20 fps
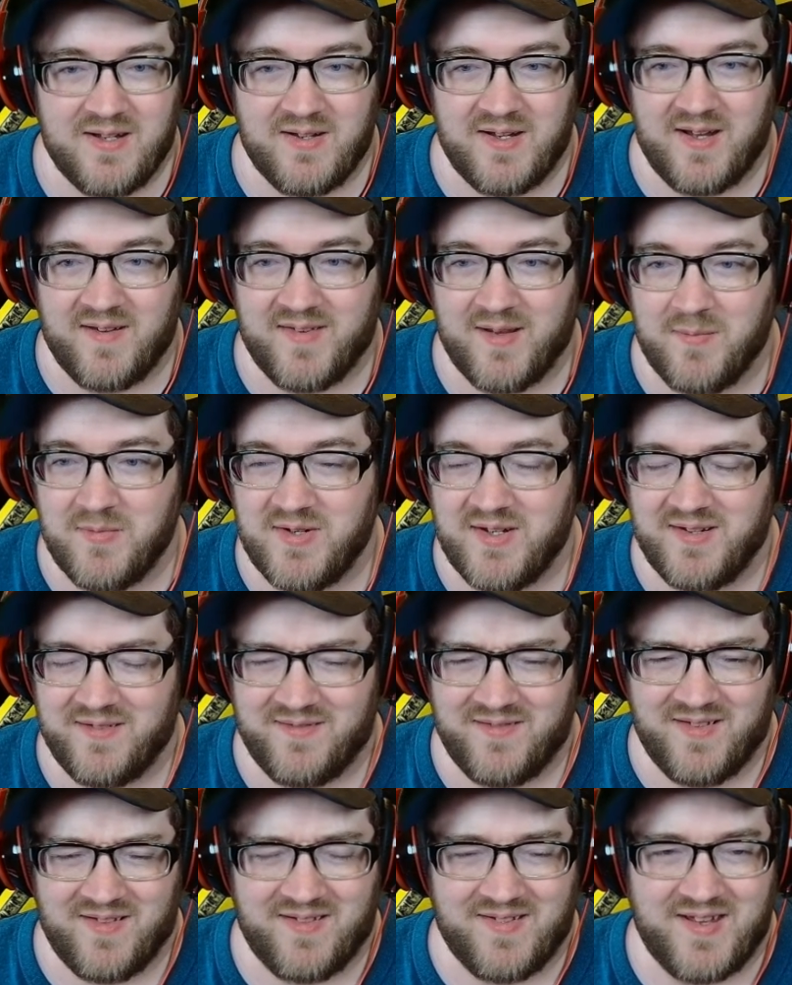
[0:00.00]
some of the
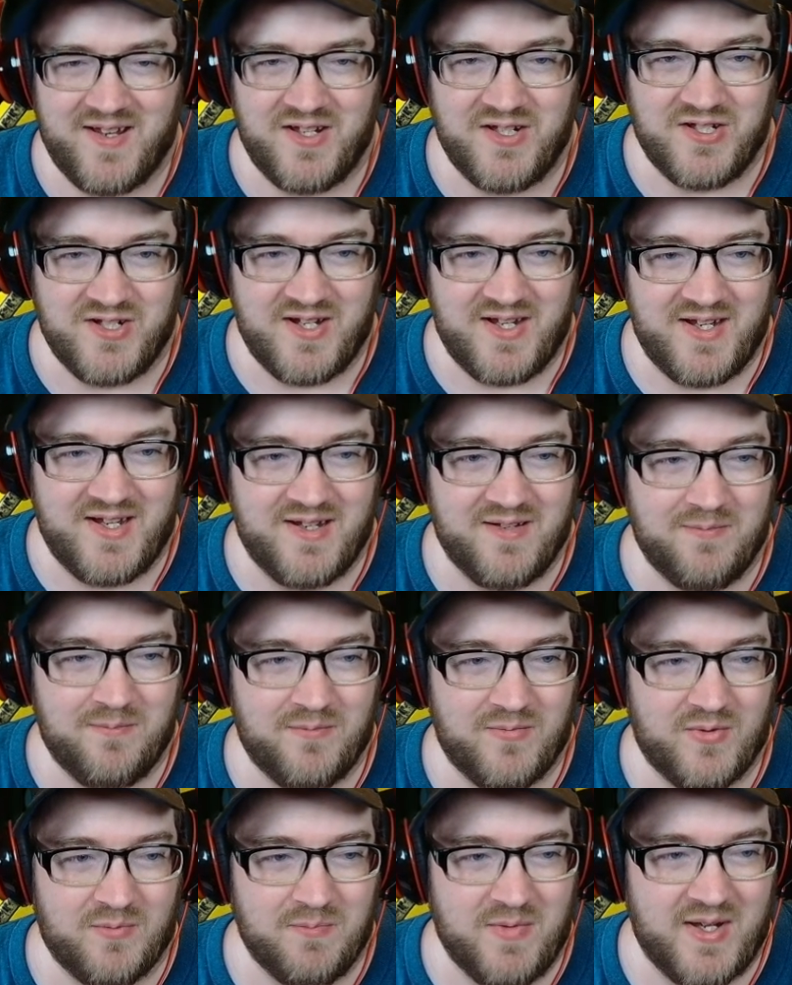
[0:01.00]
C G
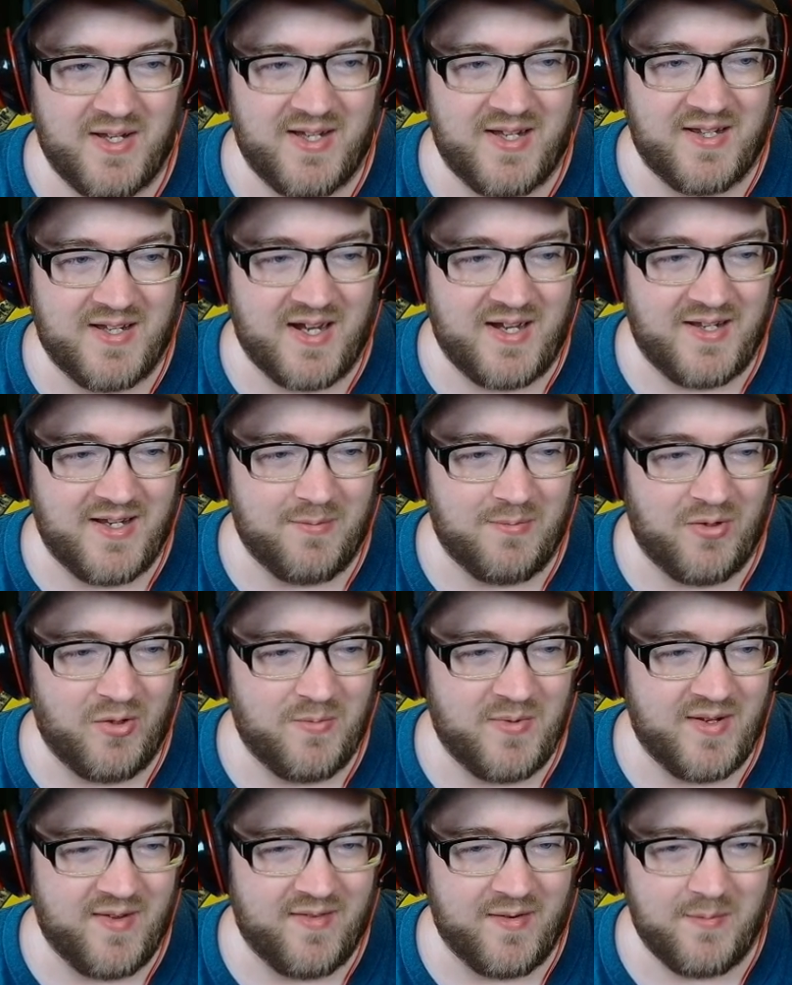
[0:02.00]
might need to tighten up a little
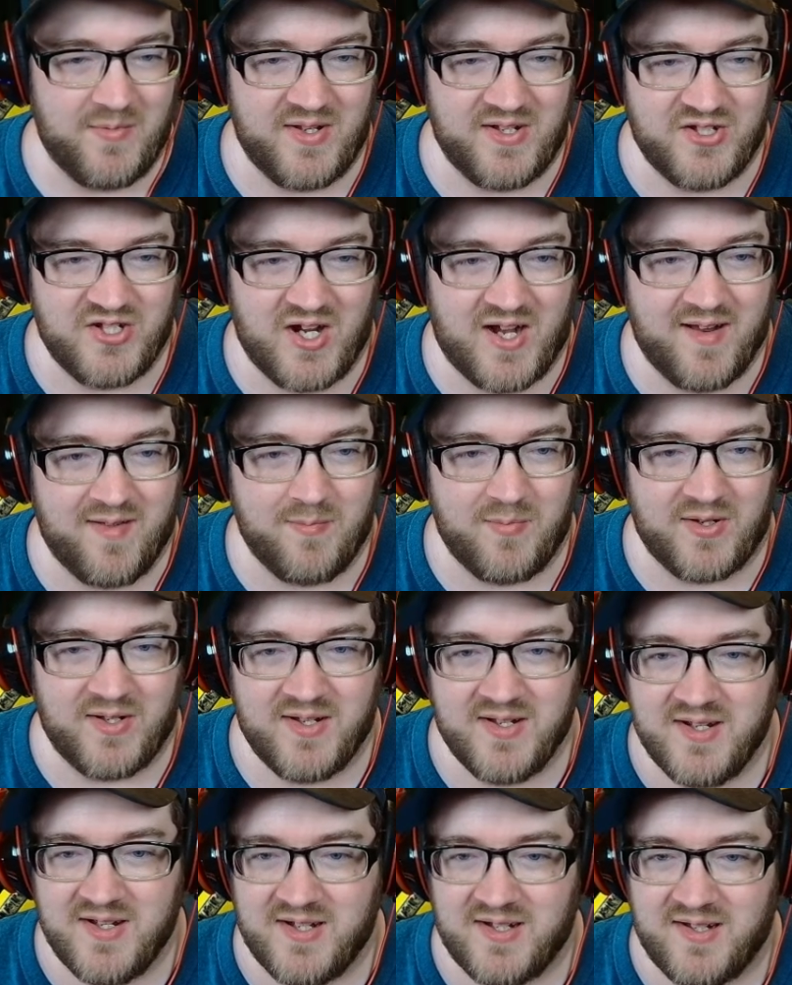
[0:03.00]
bit in some of these shots, but
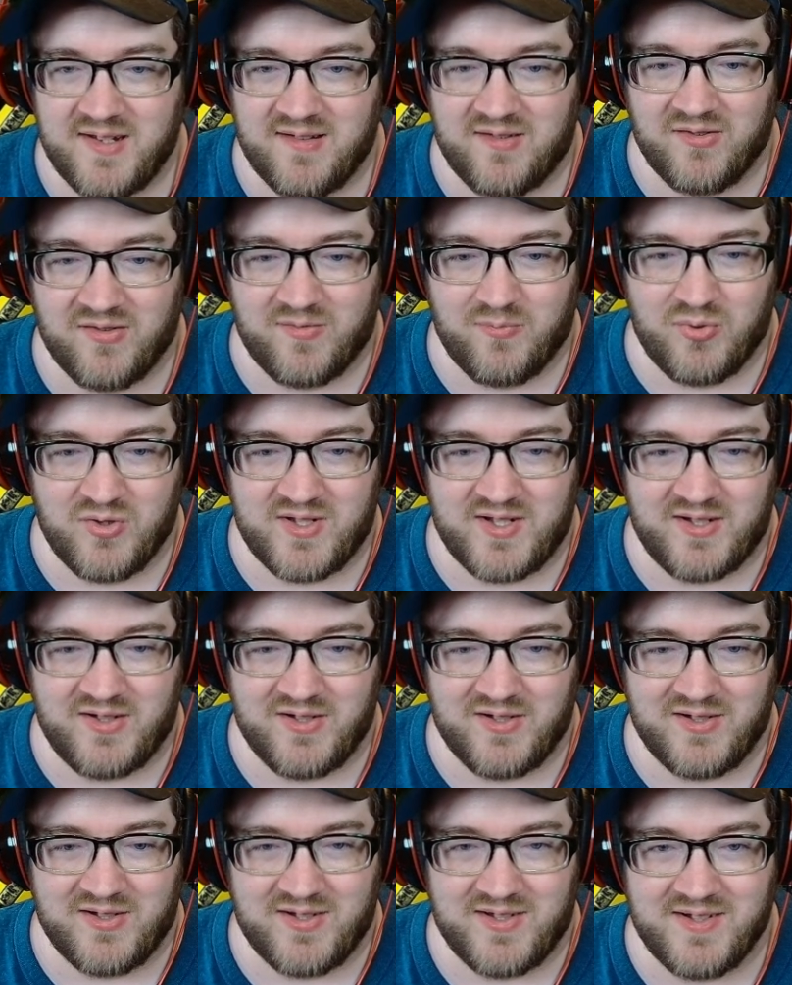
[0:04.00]
this looks pretty
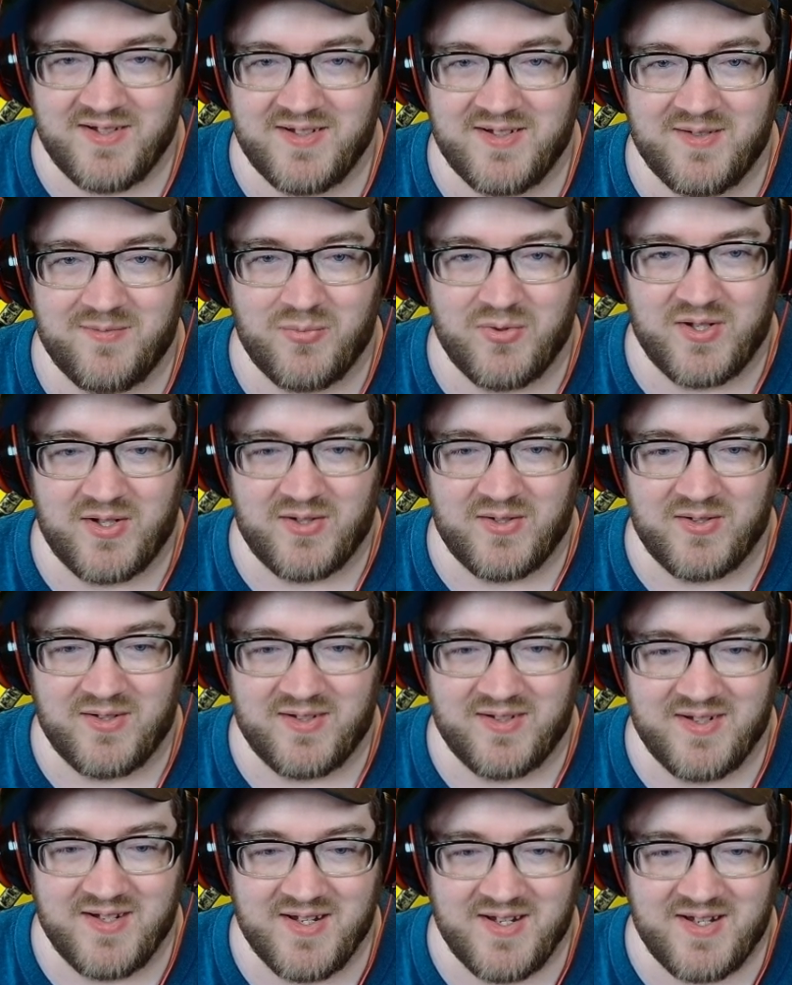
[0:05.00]
good. Pretty.
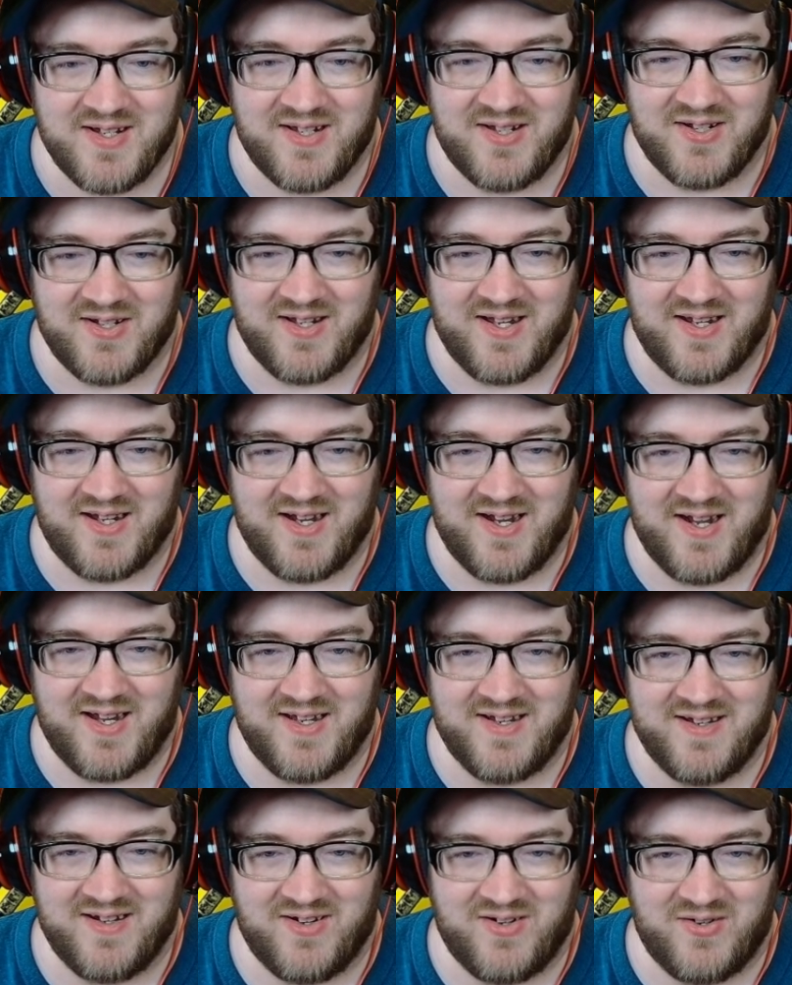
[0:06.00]
Look at that guy.
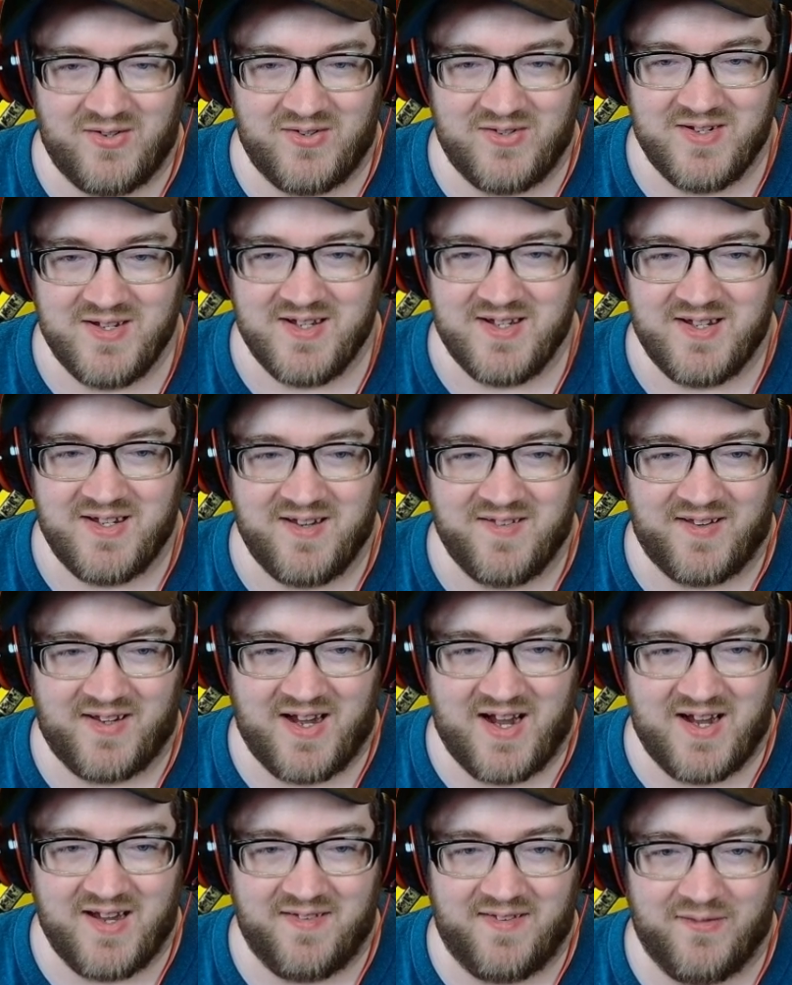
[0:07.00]
Oh, he's like
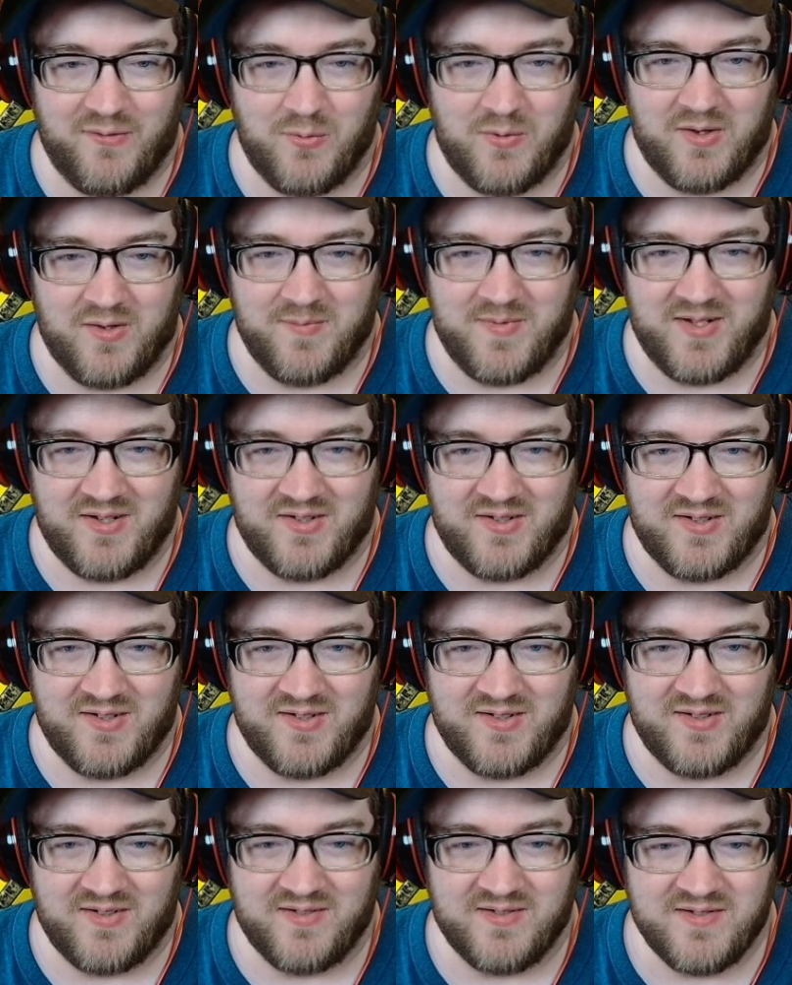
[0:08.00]
eyes everywhere, man. Look at that.